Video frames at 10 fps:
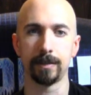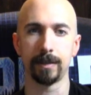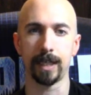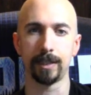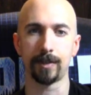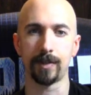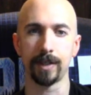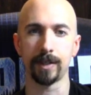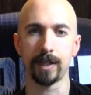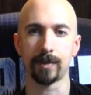I just
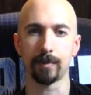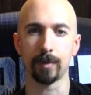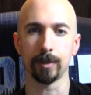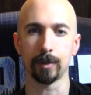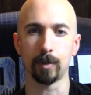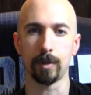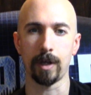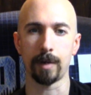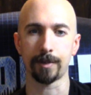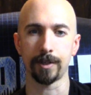think that's a really cool
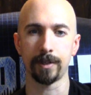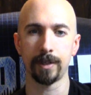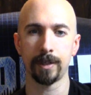option.